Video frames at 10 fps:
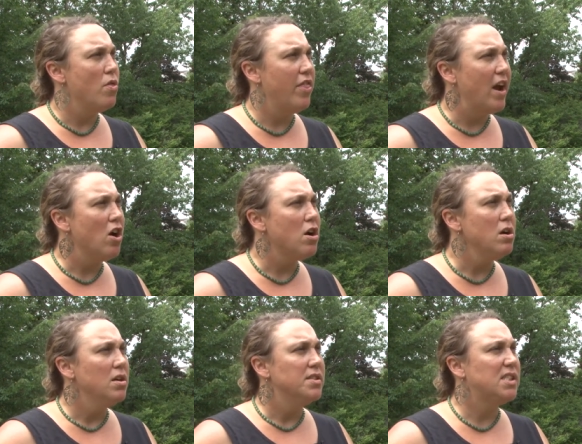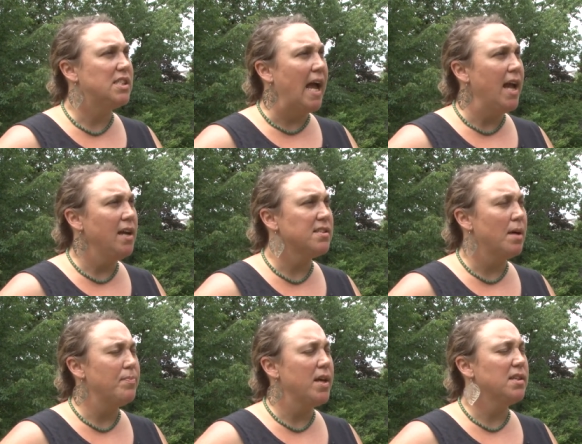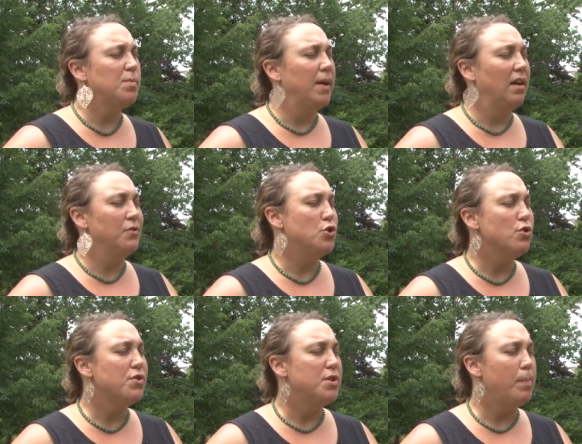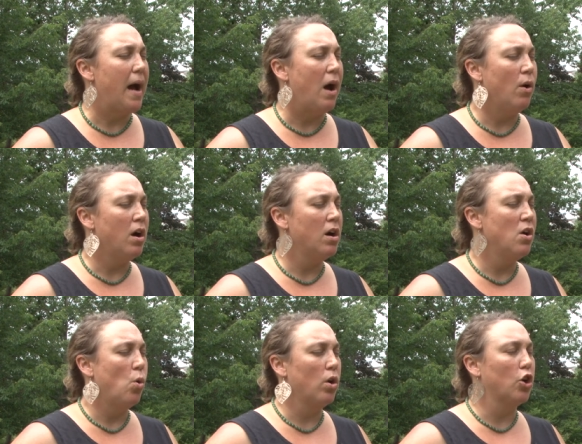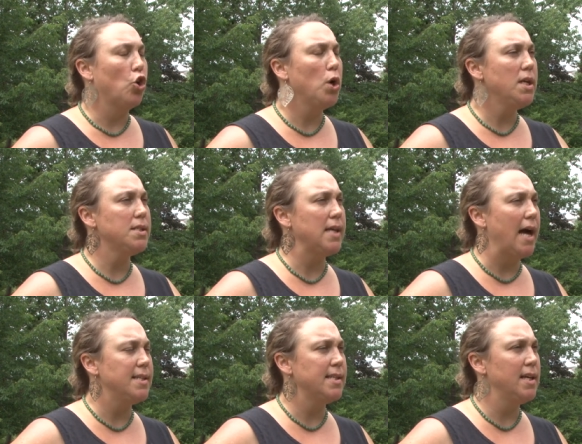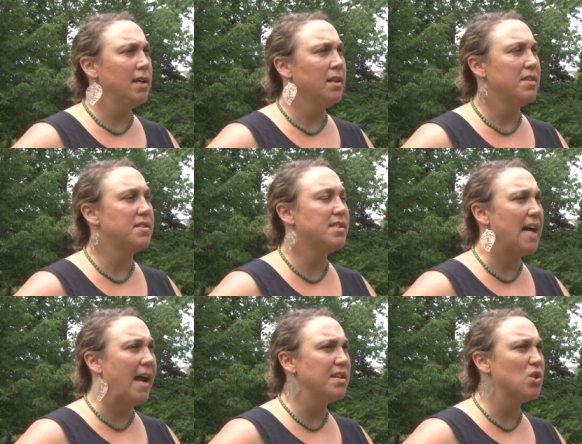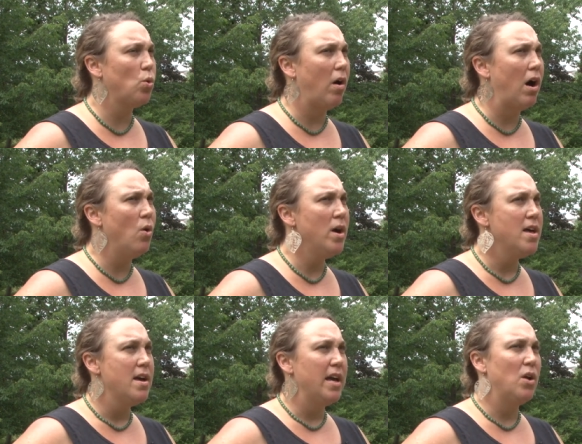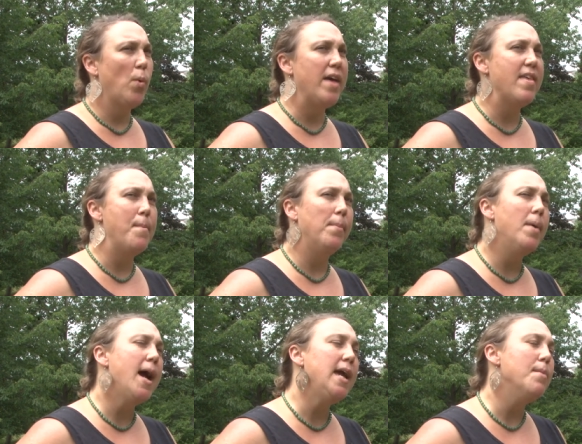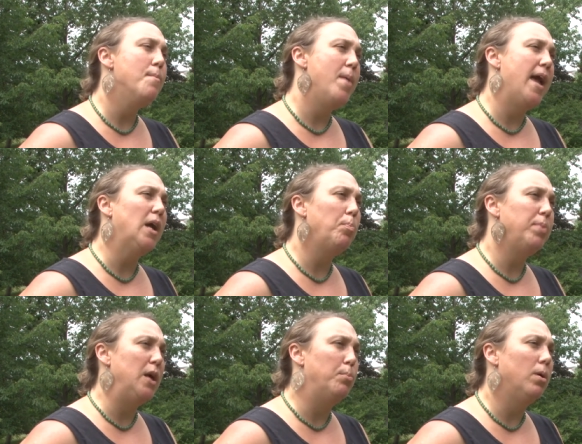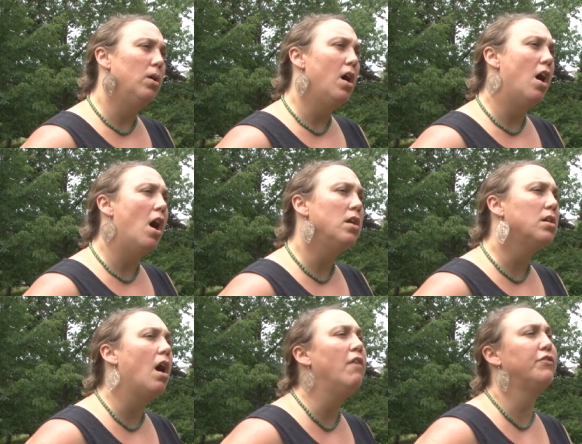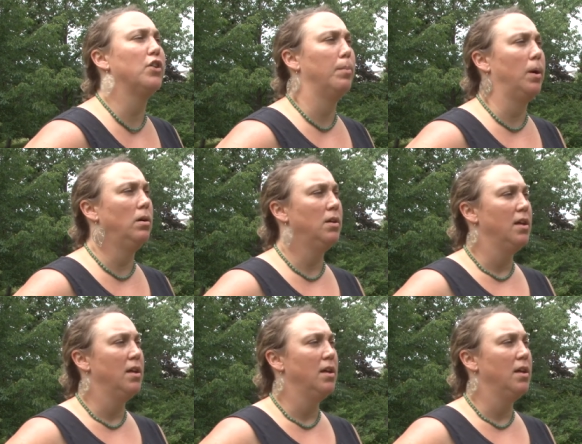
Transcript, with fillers: they're saying something, speaking truth to power, or criticizing the status quo in a way that might make people uncomfortable.